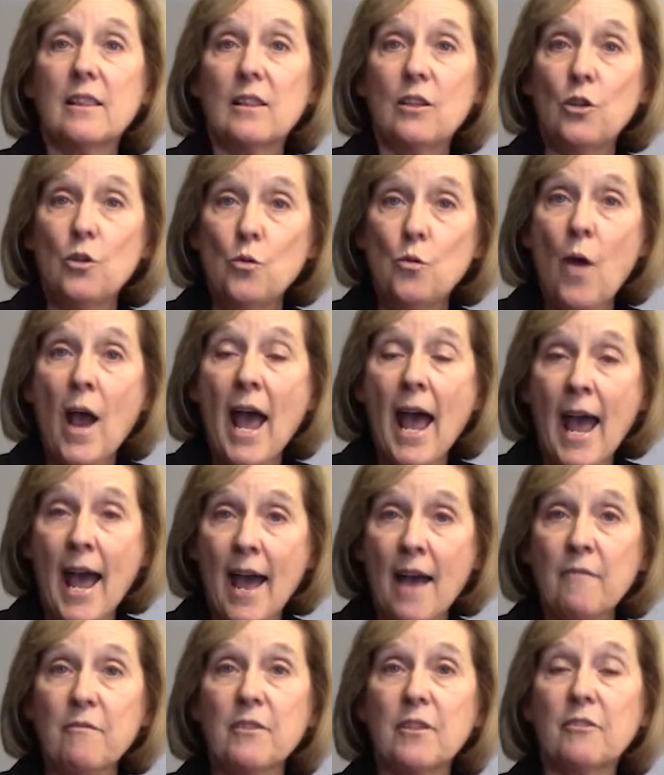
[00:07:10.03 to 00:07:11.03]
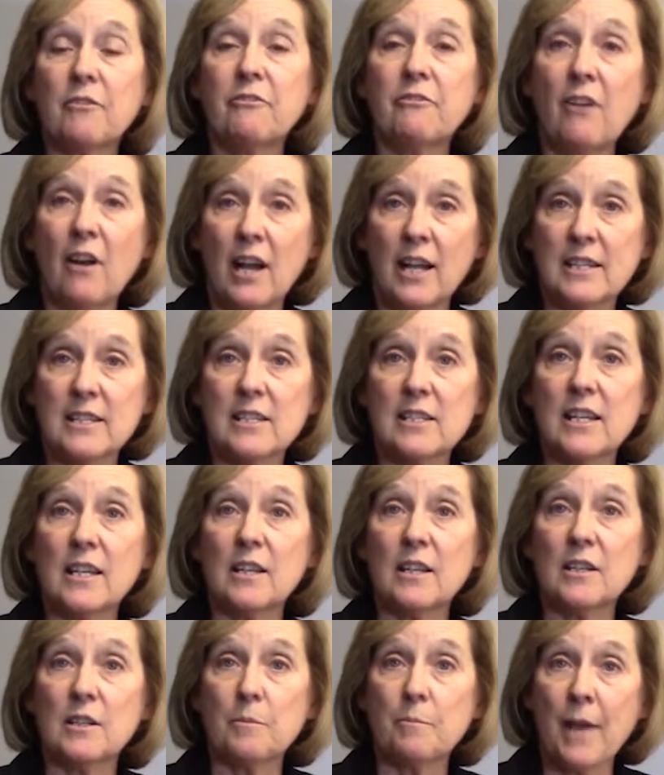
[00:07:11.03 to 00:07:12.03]
you have the funds
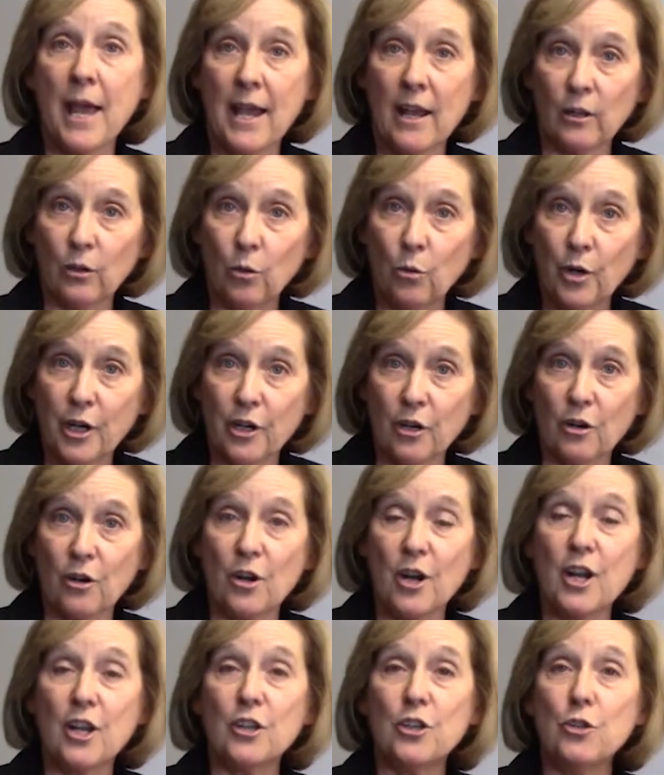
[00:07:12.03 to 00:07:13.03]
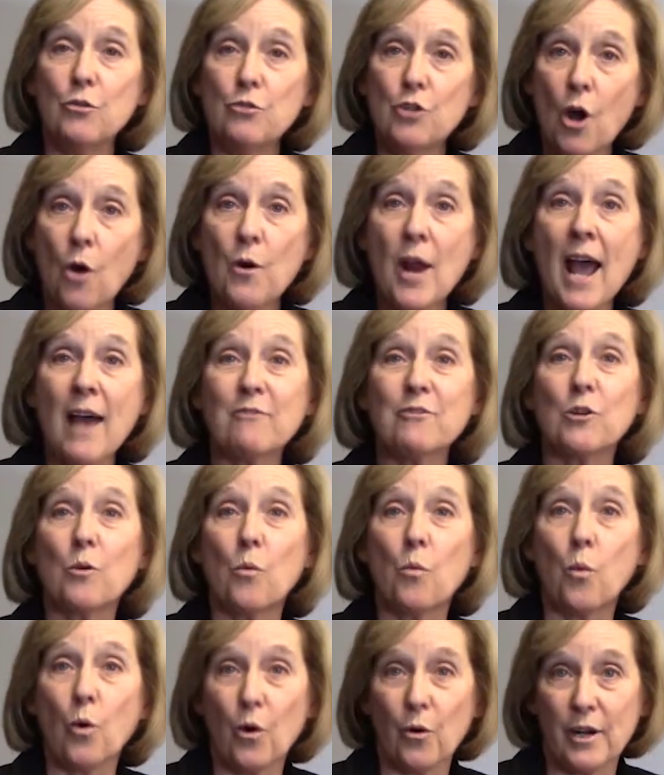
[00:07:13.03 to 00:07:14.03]
to pay a lawyer. You don't have to
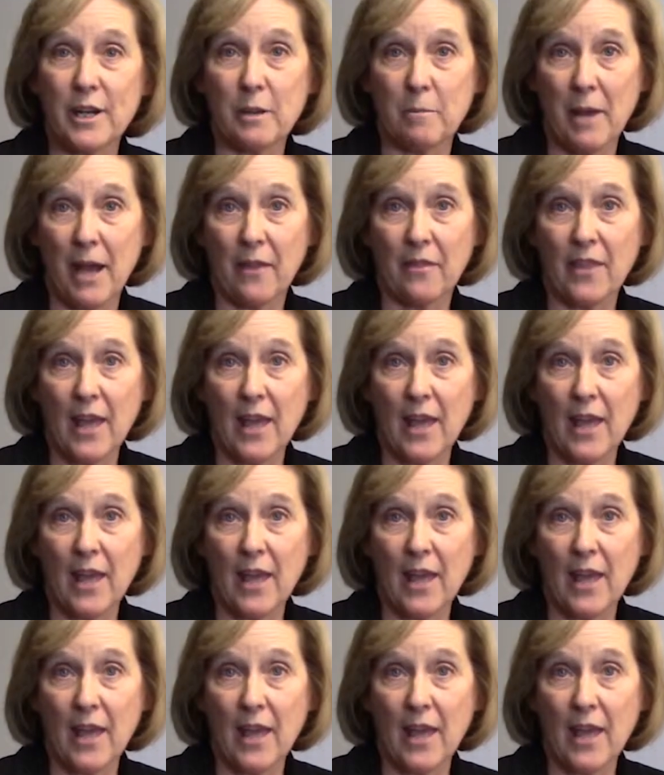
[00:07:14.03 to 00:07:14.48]
worry about